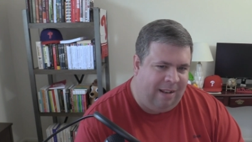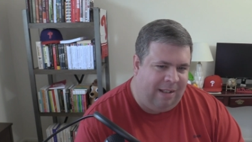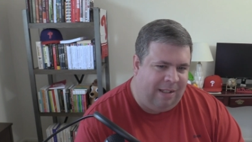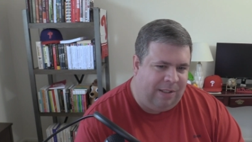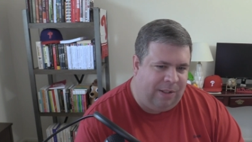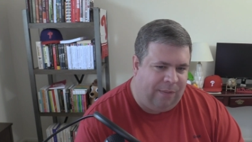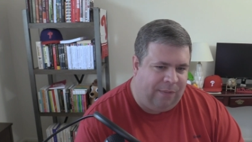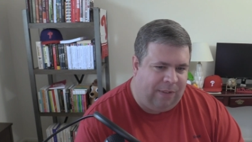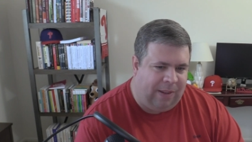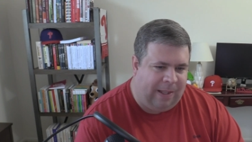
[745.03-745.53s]

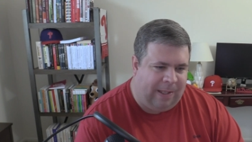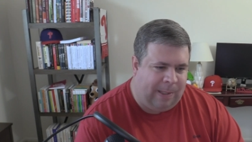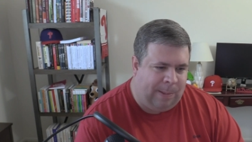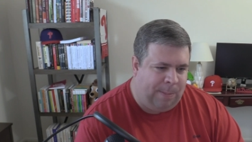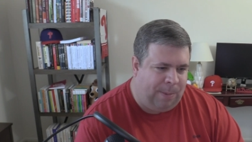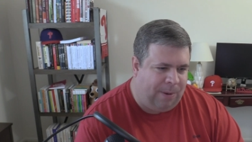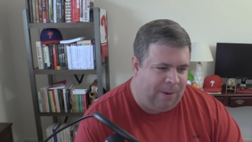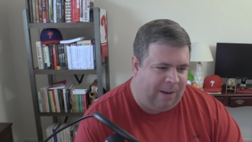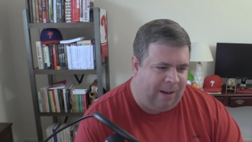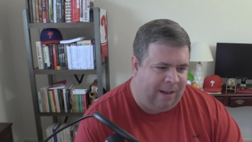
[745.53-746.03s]
So for this
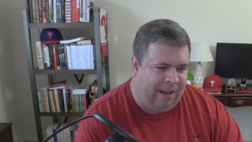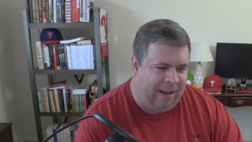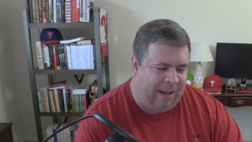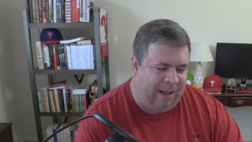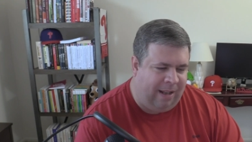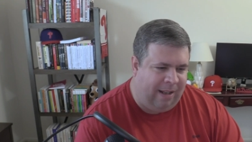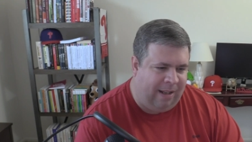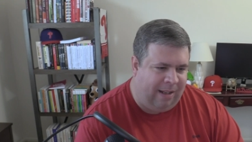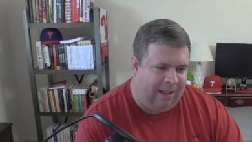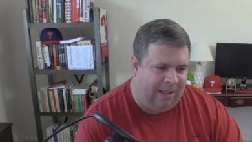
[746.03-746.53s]
book,
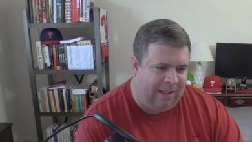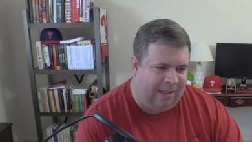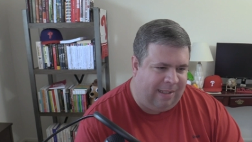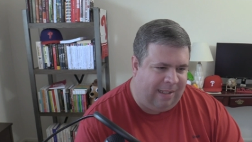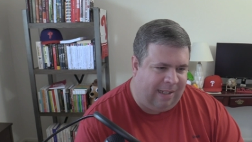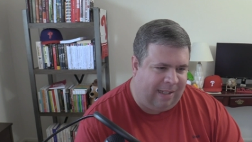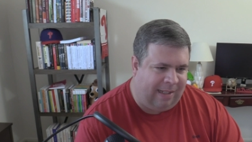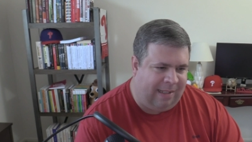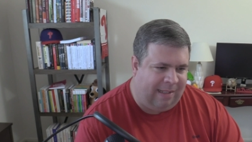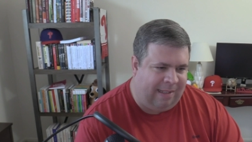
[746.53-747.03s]
The
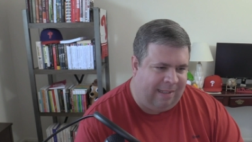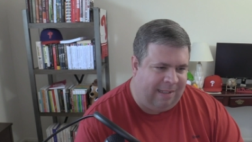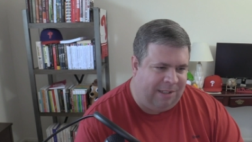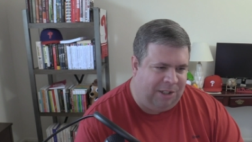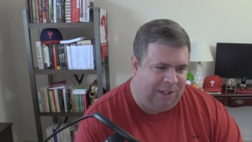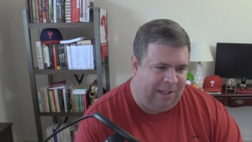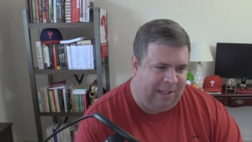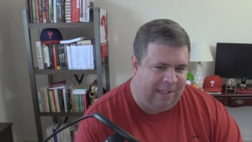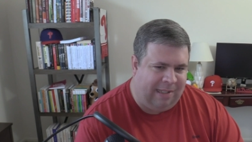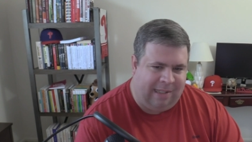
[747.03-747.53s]
6
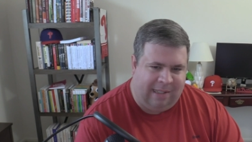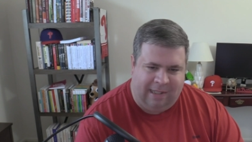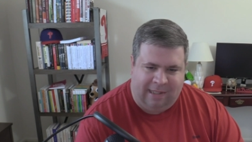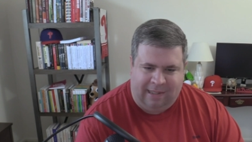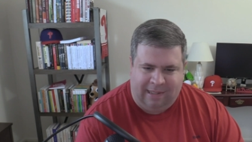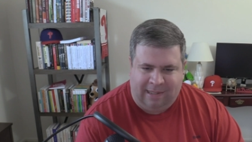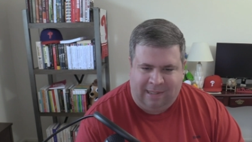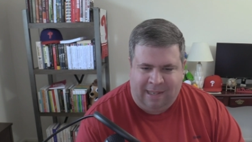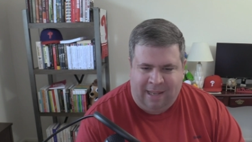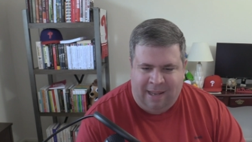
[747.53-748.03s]

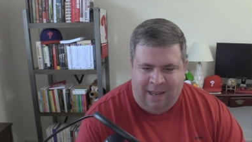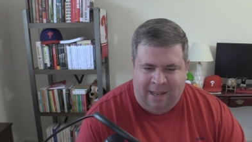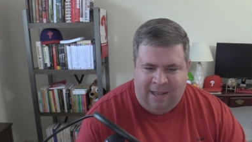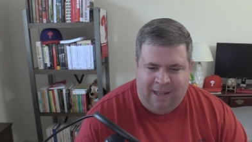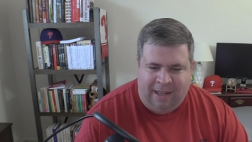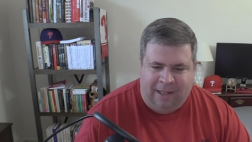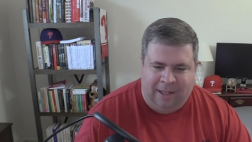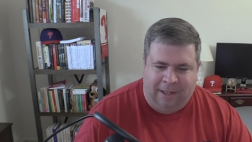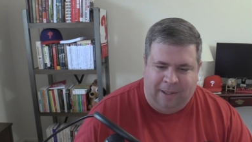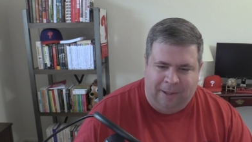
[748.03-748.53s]
Geniuses,
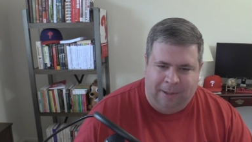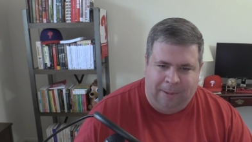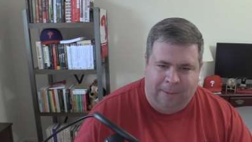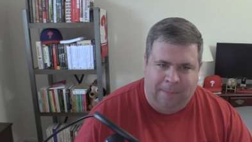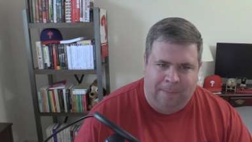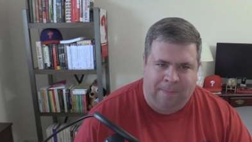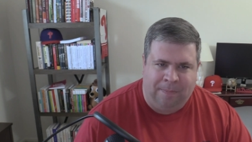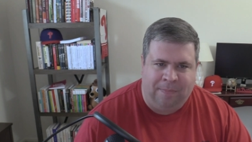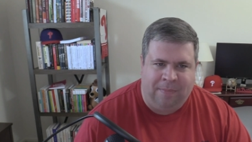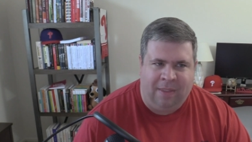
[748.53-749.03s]
I
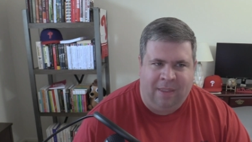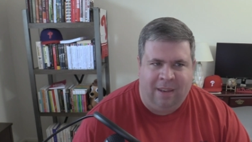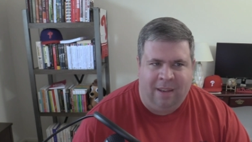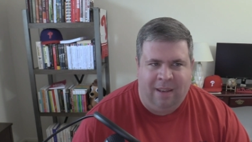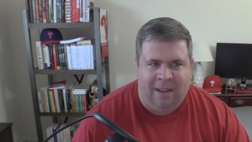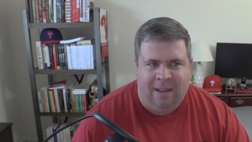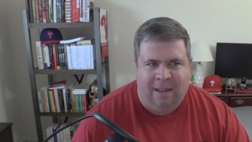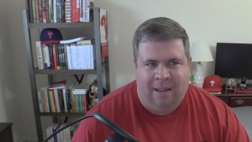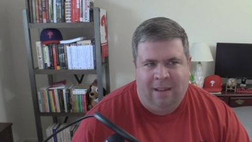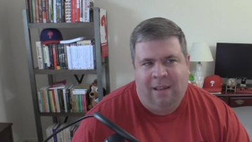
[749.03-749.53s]

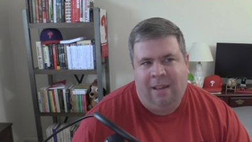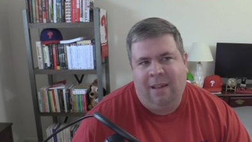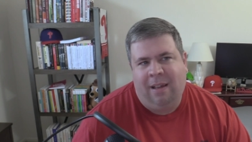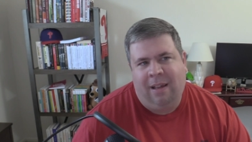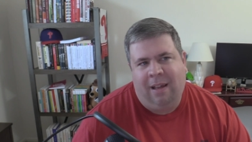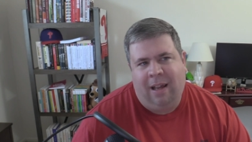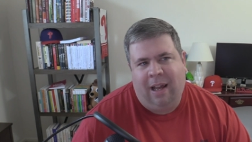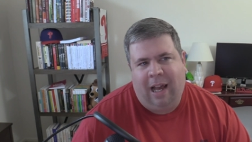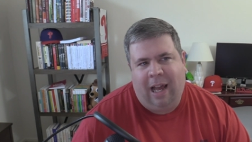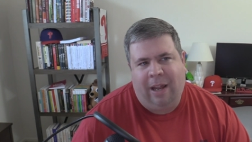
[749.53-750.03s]

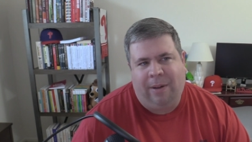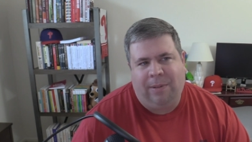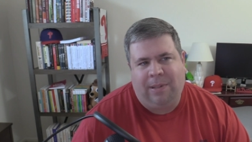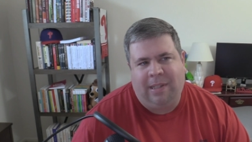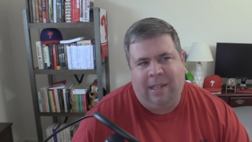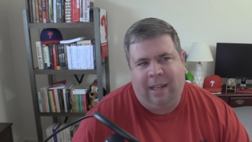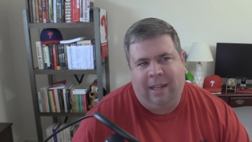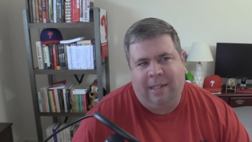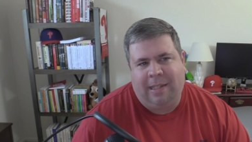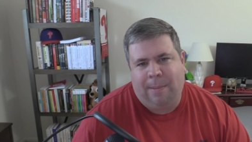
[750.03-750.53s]
would
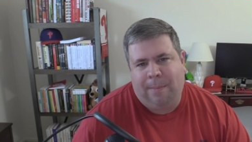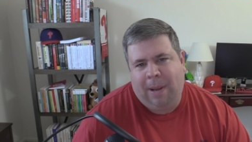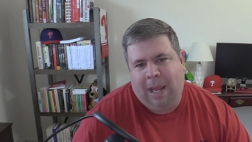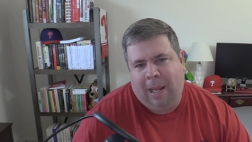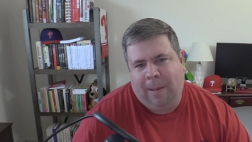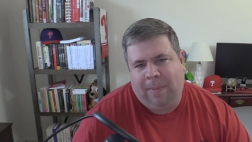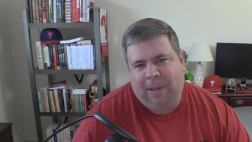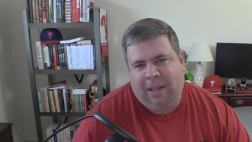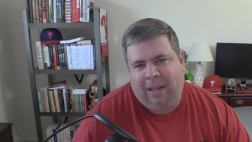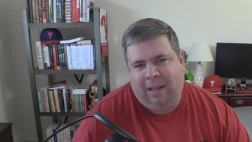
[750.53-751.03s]
say it's a
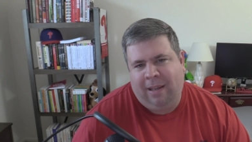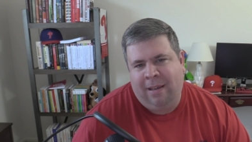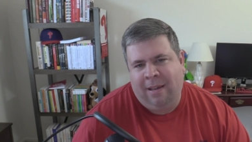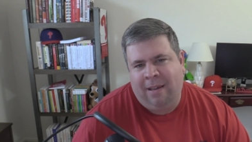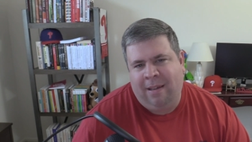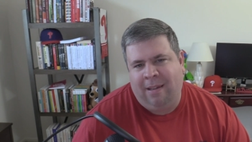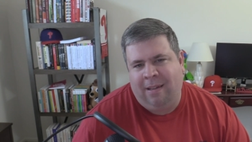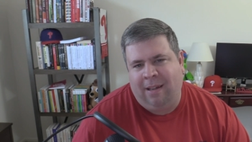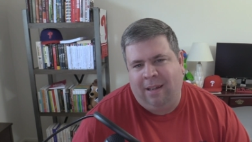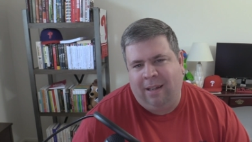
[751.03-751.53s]
maybe.
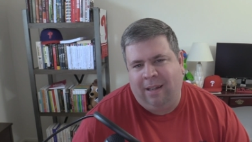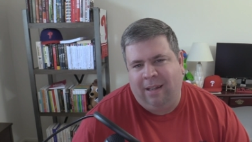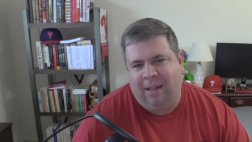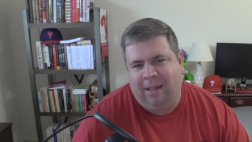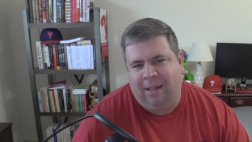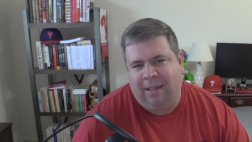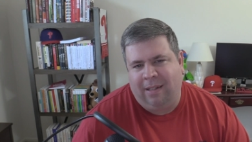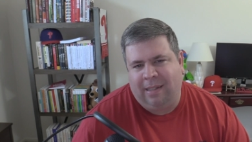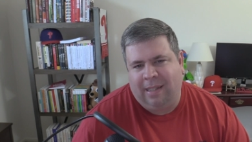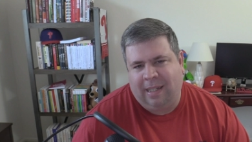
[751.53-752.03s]

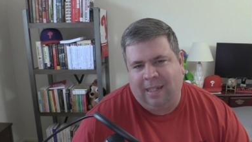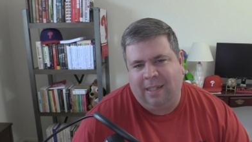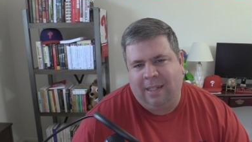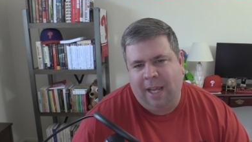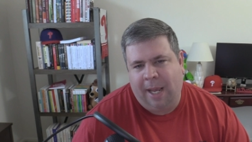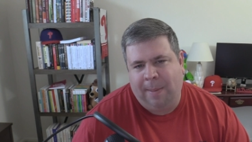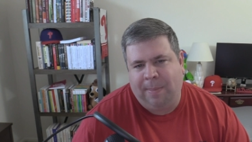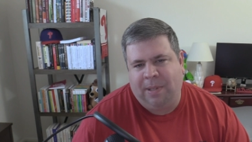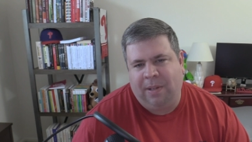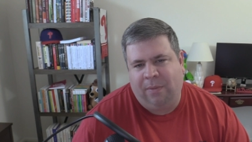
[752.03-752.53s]
6
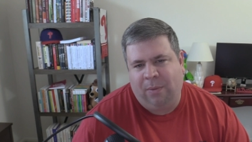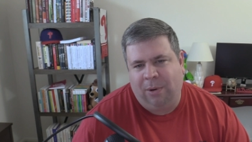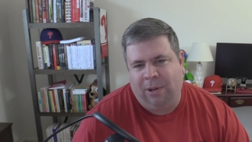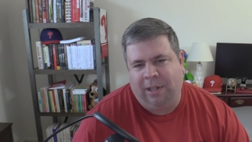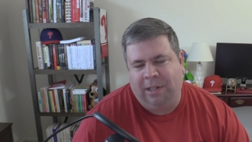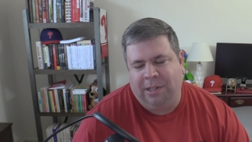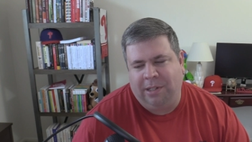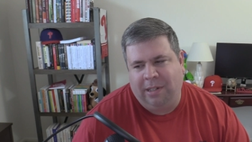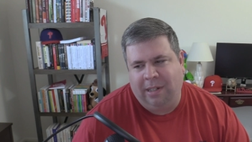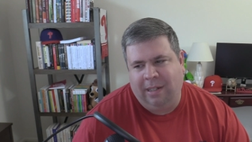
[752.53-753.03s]
Types of
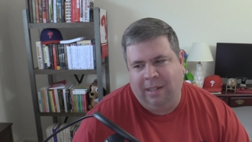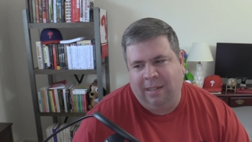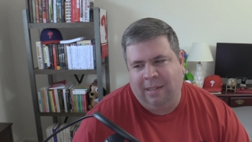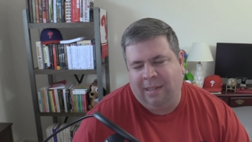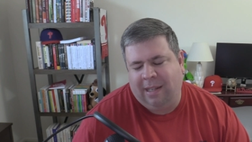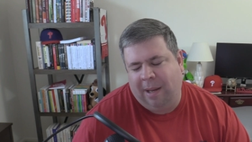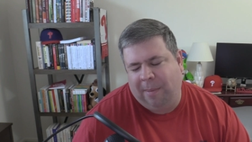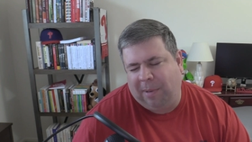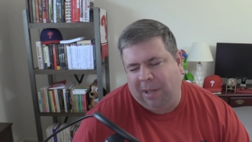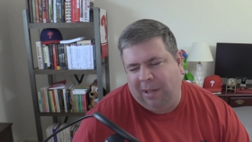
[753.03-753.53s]
Working
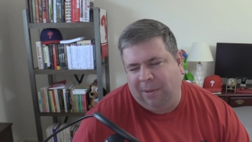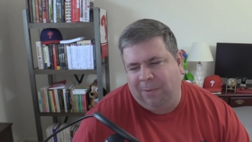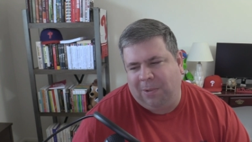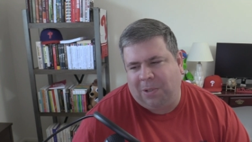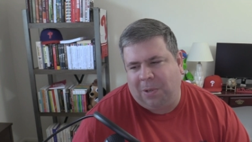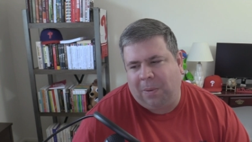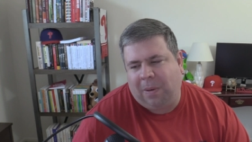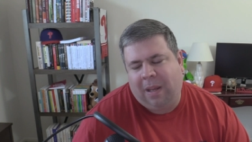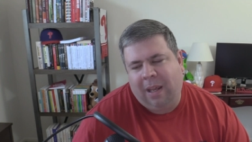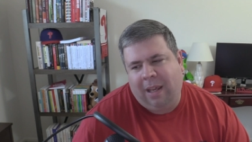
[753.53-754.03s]
Genius. I mean, it
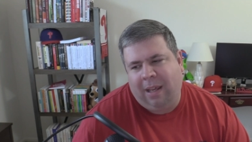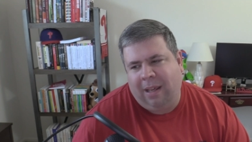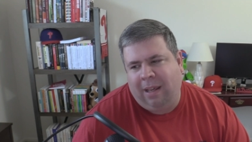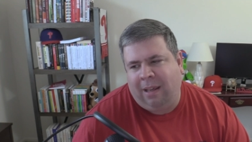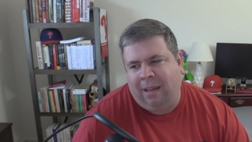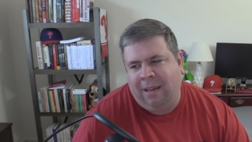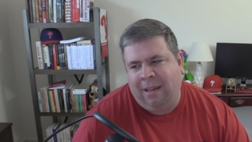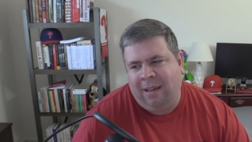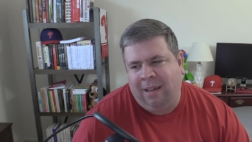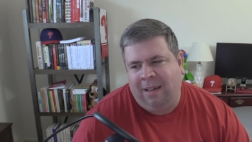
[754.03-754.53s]
was
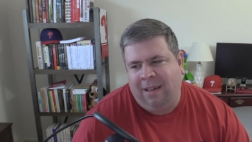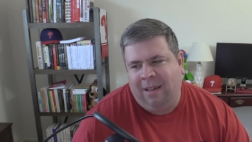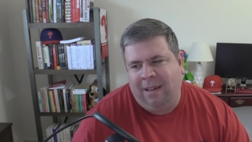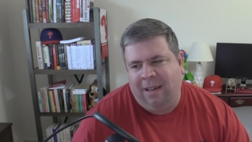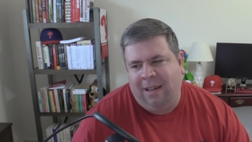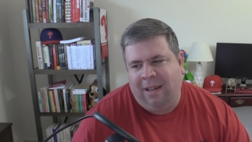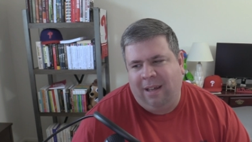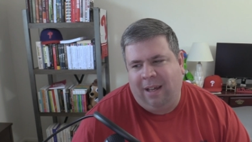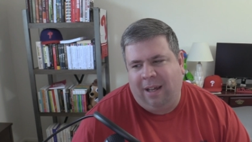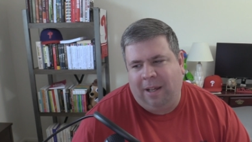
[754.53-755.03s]
okay.
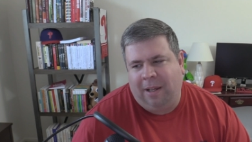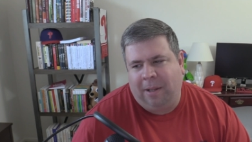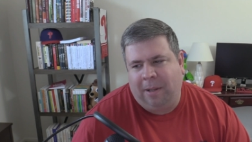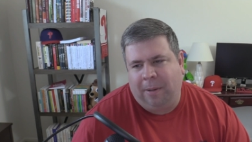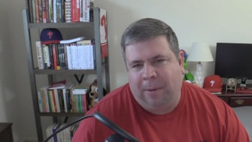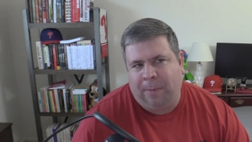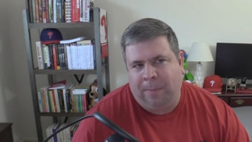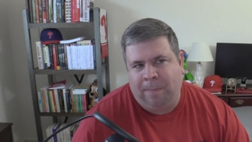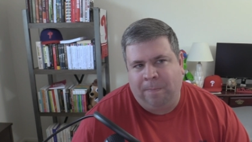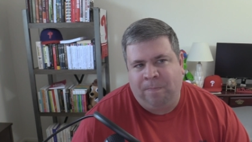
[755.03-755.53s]

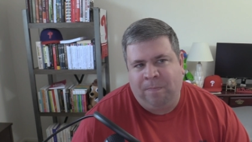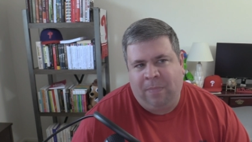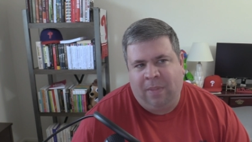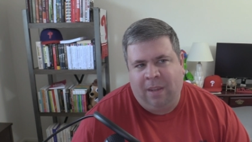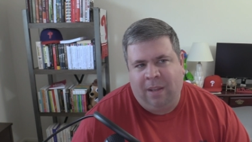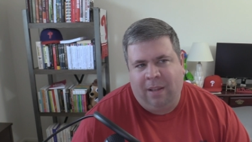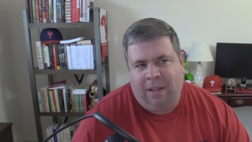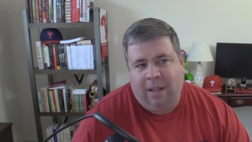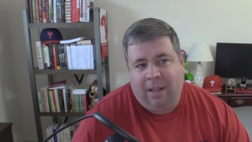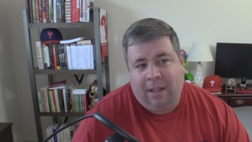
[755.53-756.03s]
The
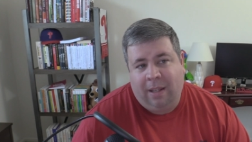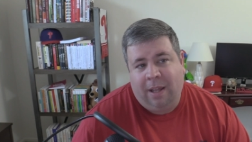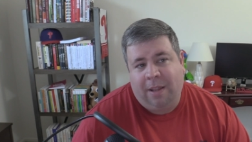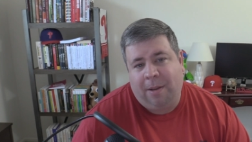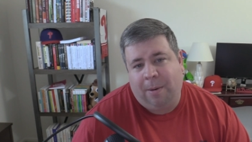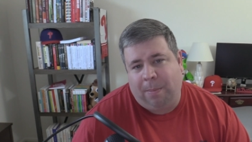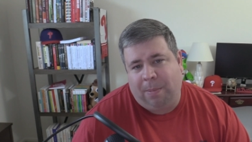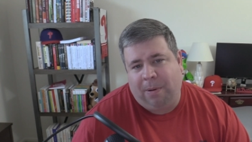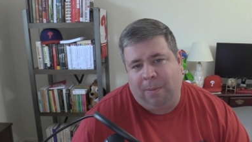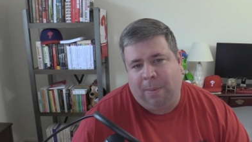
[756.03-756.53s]

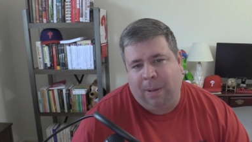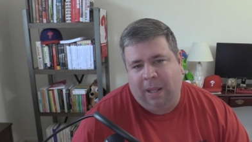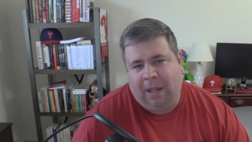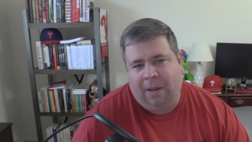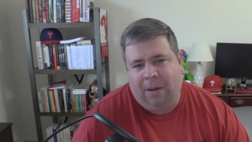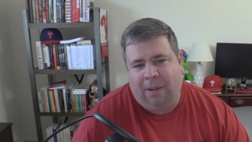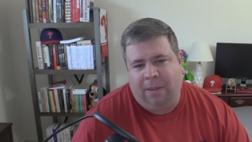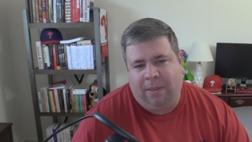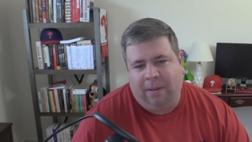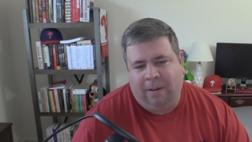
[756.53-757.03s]
other book by the
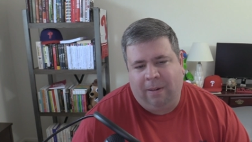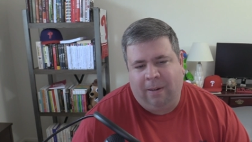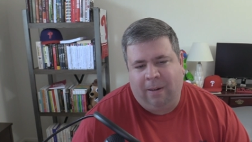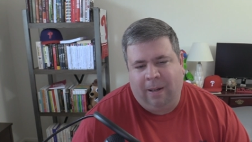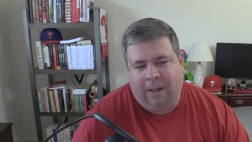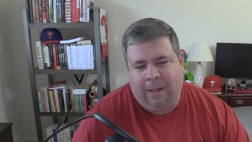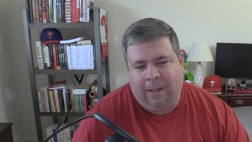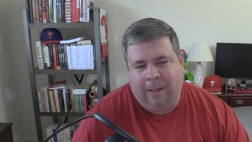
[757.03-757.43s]
author,